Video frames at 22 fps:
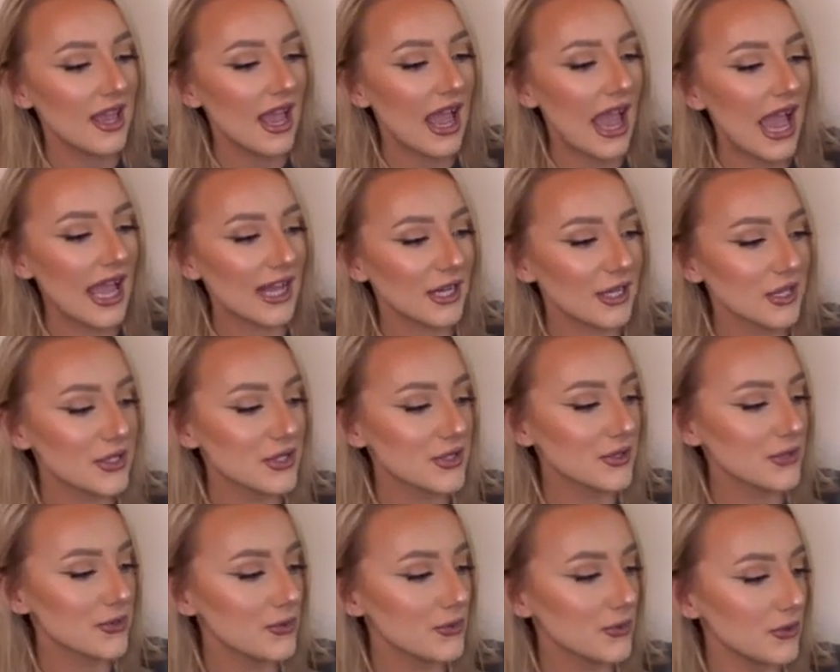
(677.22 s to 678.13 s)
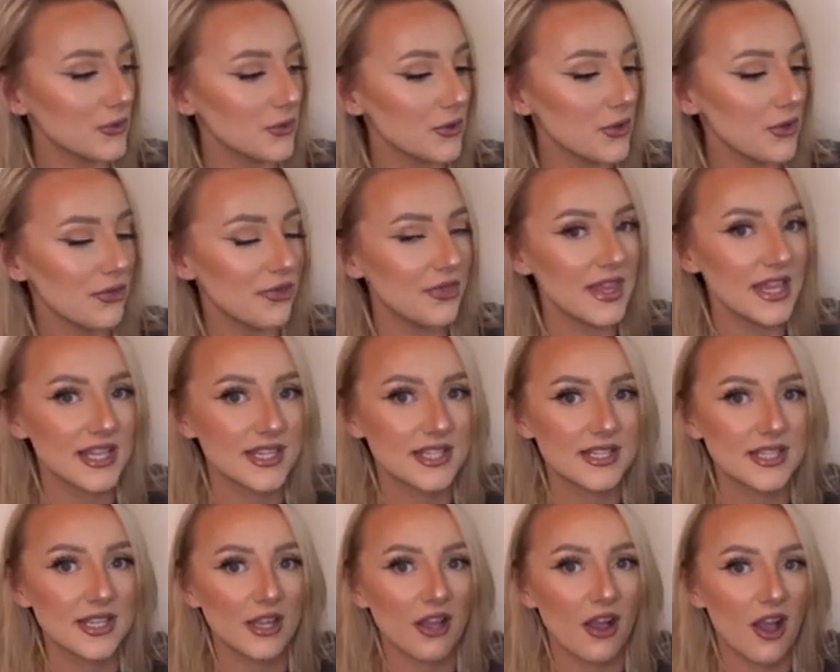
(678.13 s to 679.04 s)
And I saw this
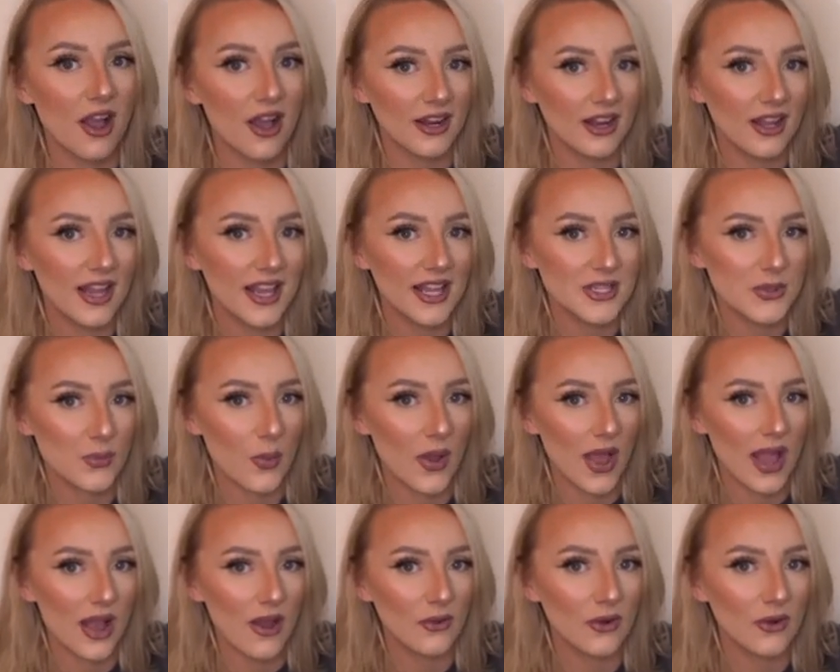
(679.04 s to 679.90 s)
colour as well.